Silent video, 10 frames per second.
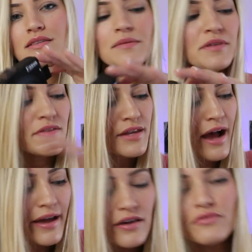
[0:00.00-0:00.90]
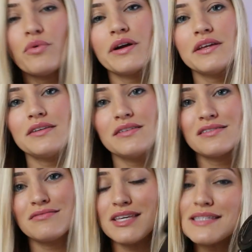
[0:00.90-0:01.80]
Something that I have wanted
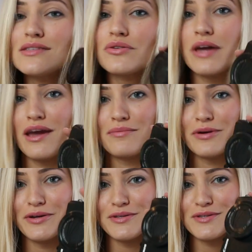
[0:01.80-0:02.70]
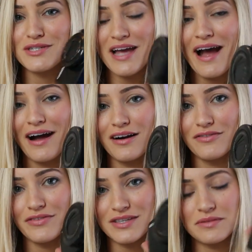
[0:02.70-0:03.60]
these little cameras to
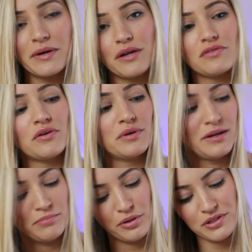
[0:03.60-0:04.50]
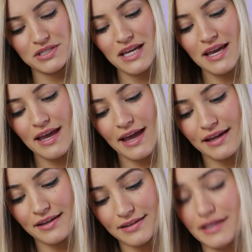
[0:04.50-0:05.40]
have is a microphone input.
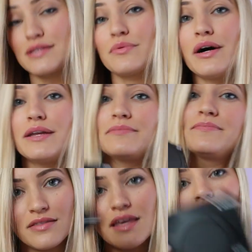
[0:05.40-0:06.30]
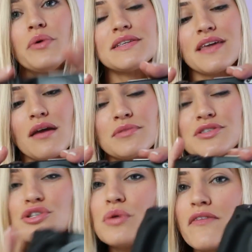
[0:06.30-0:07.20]
And guess what? The EOS
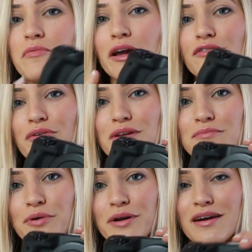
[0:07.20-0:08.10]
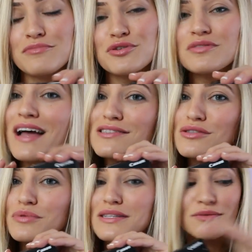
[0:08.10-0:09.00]
cameras do have a microphone input and I'm sure that's
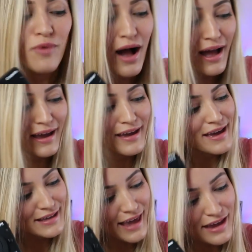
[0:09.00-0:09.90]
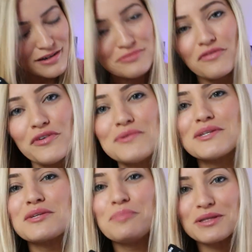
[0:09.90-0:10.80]
the reason why Canon is
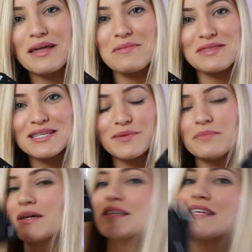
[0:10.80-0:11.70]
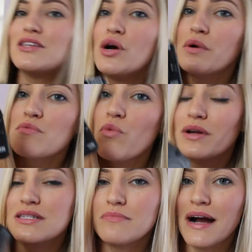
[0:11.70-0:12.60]
refusing to put them in this one because then no one will
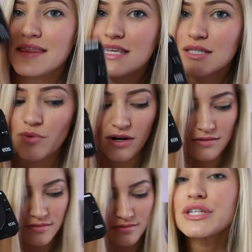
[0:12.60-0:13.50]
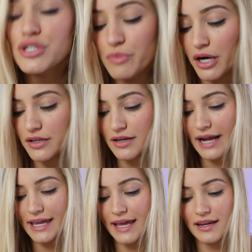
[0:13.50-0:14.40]
want to buy this one. You guys are smart,
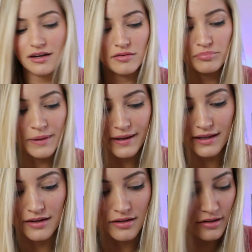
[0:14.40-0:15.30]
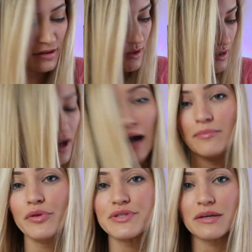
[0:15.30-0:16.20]
I get it, but
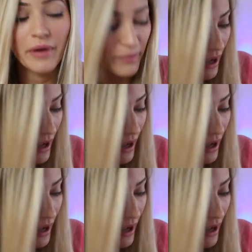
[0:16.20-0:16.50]
I'm losing my